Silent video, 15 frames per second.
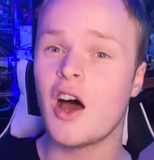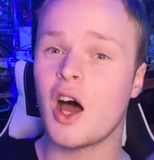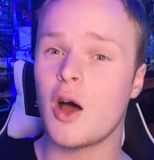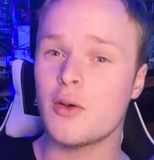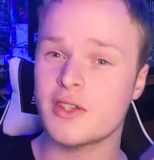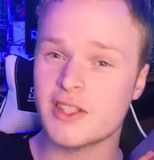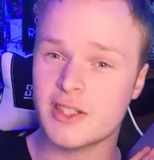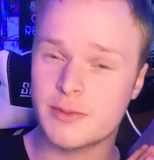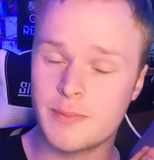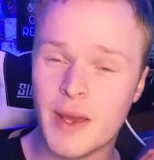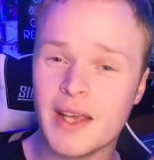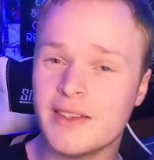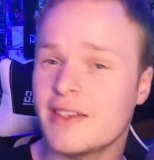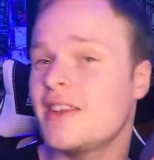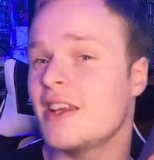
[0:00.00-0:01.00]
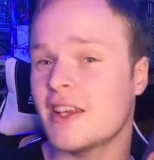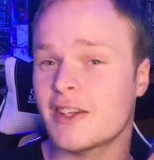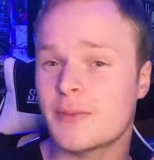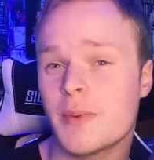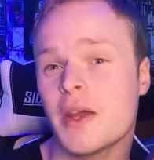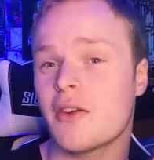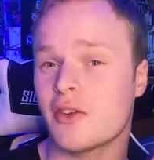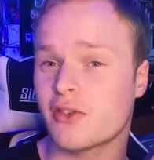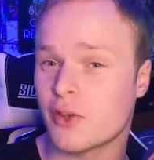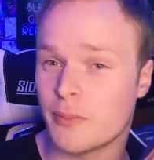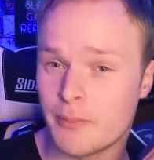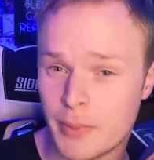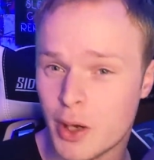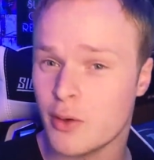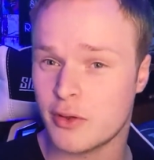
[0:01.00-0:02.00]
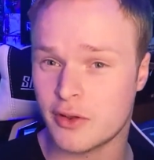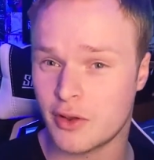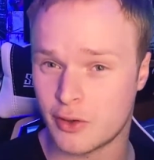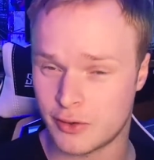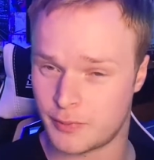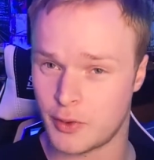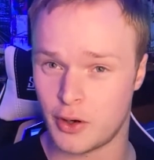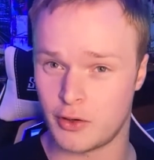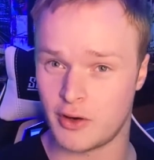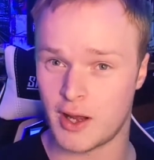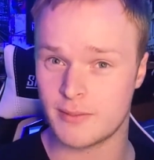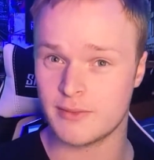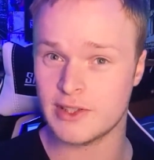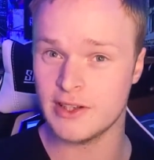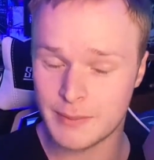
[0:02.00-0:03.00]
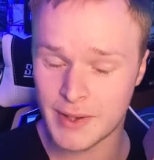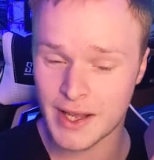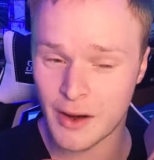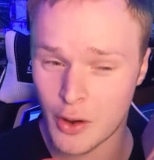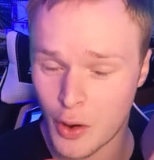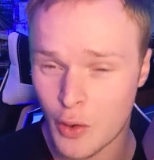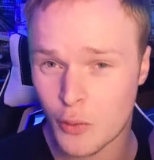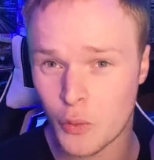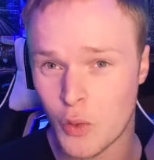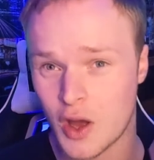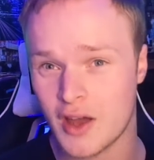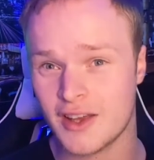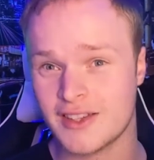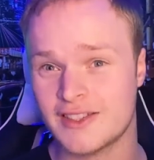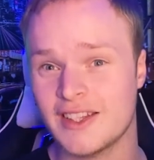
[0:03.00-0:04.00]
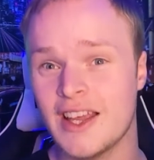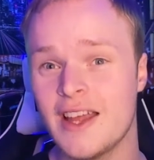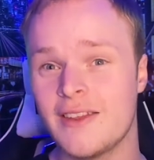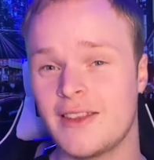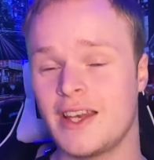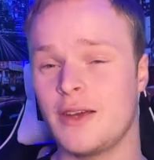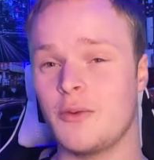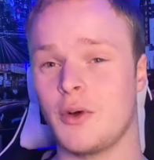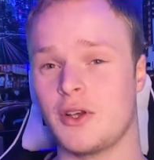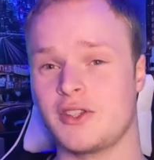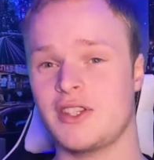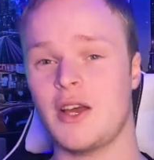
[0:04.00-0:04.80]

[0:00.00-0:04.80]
I was expecting the experience on both of those programs to be a lot worse than it was.